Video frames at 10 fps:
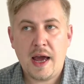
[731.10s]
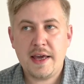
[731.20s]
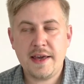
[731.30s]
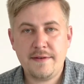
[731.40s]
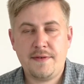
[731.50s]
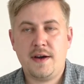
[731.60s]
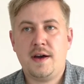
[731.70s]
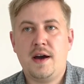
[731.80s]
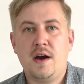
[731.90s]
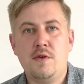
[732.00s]
If
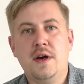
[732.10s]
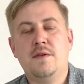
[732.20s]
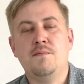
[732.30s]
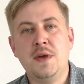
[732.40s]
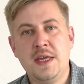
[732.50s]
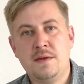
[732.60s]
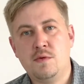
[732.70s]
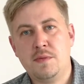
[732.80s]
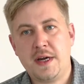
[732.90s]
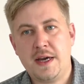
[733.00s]
our
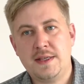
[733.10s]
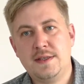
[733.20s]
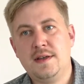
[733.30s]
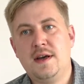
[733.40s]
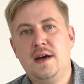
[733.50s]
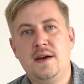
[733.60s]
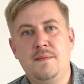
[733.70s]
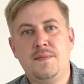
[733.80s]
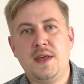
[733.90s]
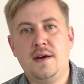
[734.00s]
minimum rates
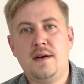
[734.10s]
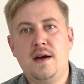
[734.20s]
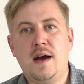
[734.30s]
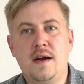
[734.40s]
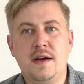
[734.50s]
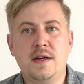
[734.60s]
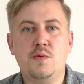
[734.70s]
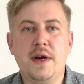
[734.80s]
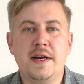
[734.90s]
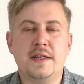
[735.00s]
are
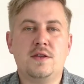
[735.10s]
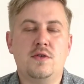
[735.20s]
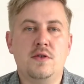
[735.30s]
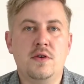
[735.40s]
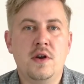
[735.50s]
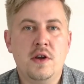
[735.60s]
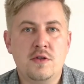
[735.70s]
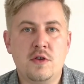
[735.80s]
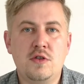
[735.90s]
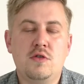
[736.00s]
required to
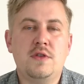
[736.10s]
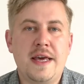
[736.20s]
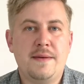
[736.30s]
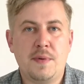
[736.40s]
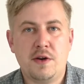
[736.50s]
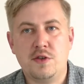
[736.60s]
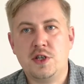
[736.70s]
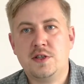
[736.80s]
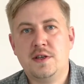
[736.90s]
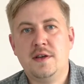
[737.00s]
not to take
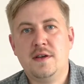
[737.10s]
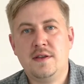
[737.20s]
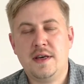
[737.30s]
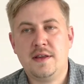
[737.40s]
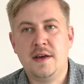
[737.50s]
projects that